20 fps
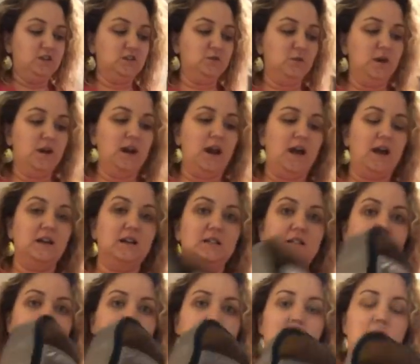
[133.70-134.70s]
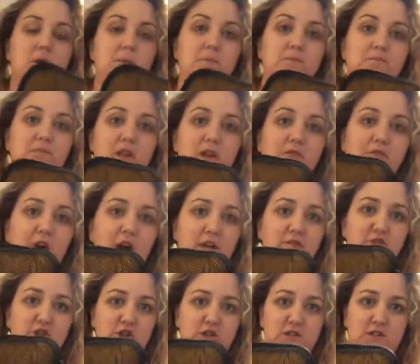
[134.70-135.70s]
one has um, five
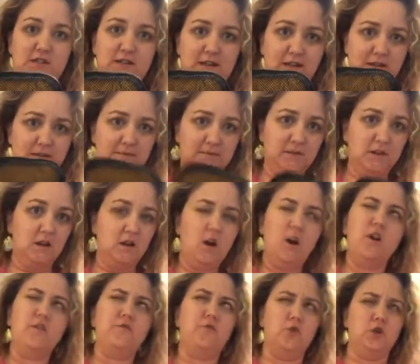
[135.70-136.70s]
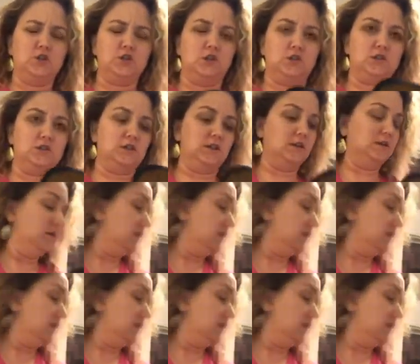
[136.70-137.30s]
shirts in it, or four shirts in it.